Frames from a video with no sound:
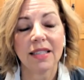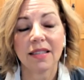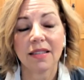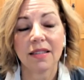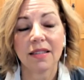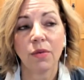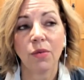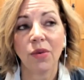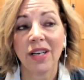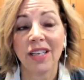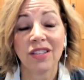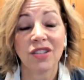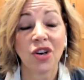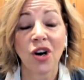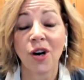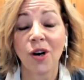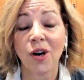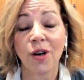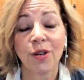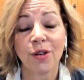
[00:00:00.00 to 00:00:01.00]
when it's
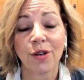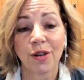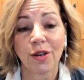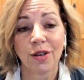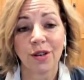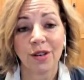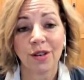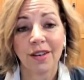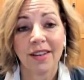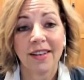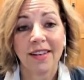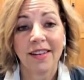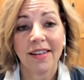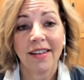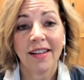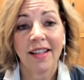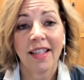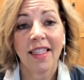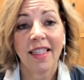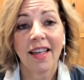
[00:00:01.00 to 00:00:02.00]
harder
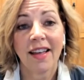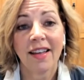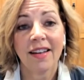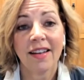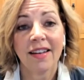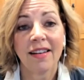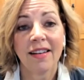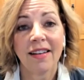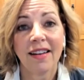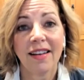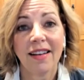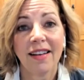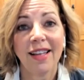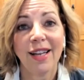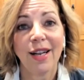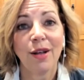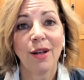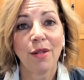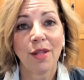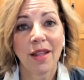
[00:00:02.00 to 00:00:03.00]
than,
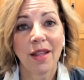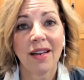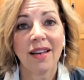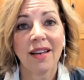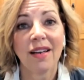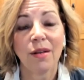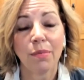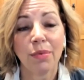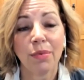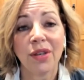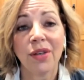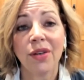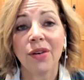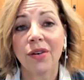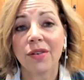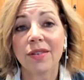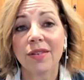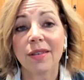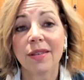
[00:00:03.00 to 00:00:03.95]
than it appears.